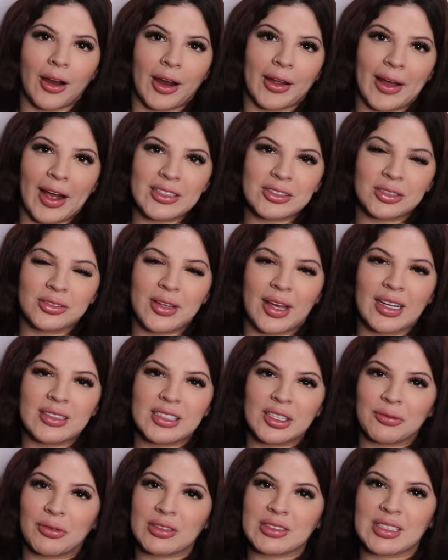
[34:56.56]
right guys, so that is
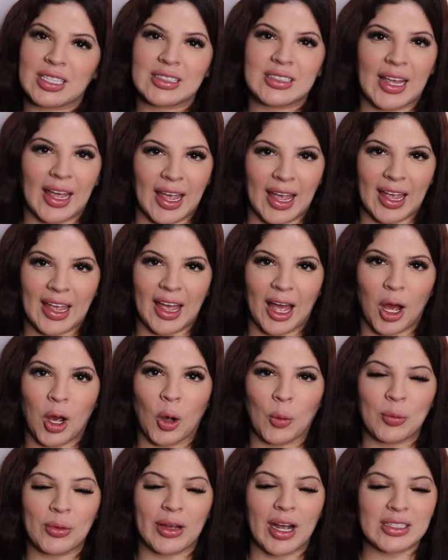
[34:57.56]
it for today. I
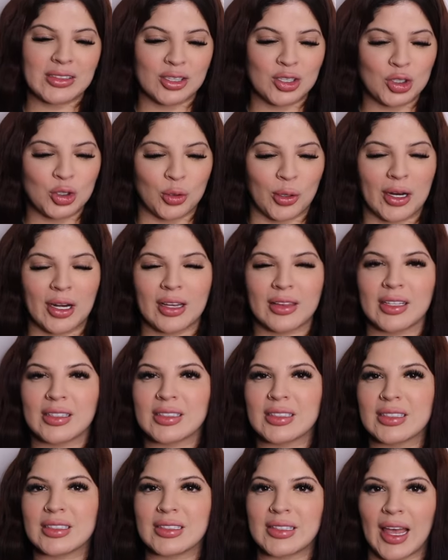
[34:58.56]
hope you guys enjoyed
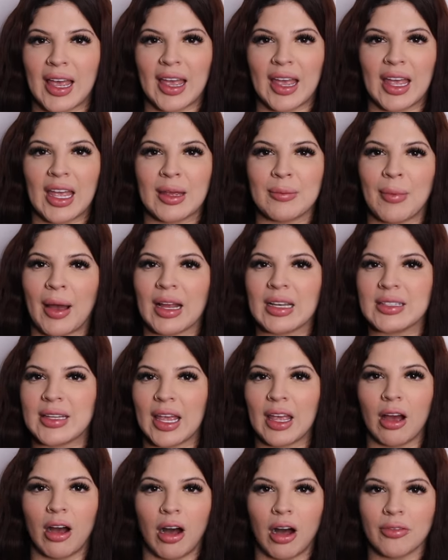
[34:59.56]
this day, my
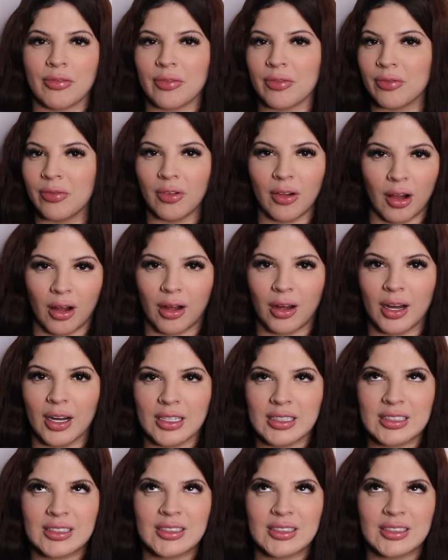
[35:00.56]
day off vlog,